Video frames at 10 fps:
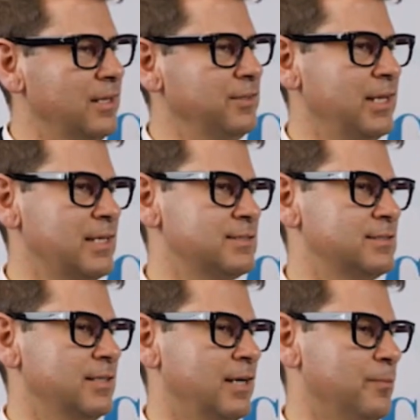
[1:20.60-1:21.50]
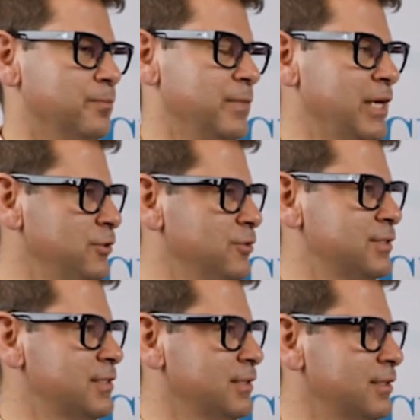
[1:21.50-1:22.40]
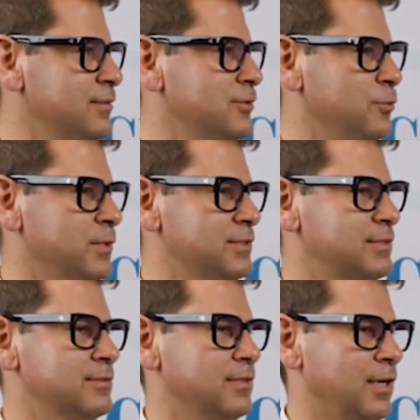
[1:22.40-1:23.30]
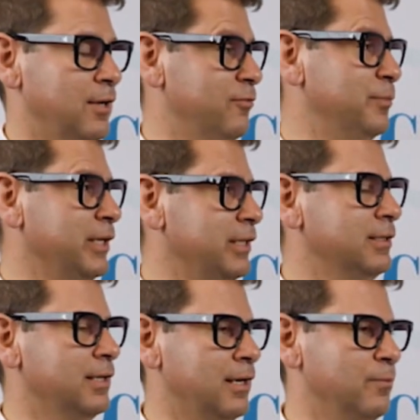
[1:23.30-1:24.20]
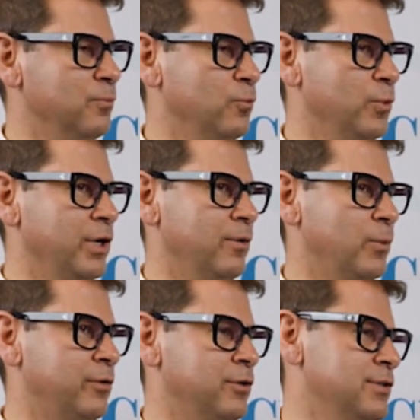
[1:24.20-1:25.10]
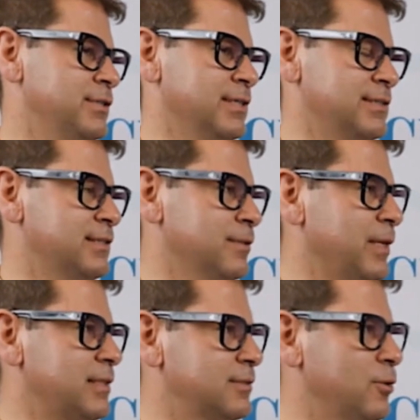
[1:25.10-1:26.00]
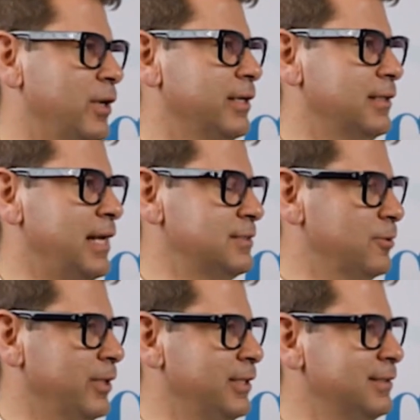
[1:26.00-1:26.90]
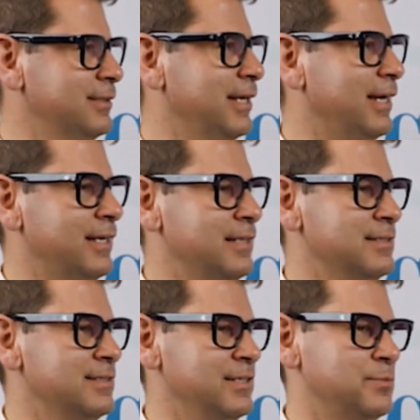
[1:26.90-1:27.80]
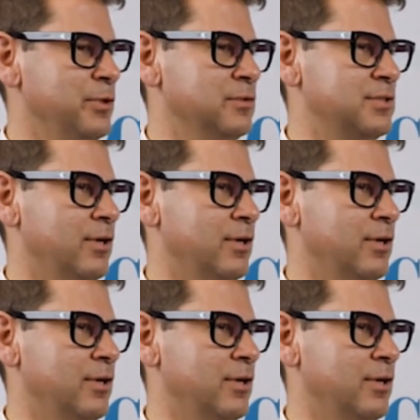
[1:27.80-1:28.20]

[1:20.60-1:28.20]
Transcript: I think as um, end users and consumers uh, of money, um, we're, we're, using a system that's quite antiquated and it's built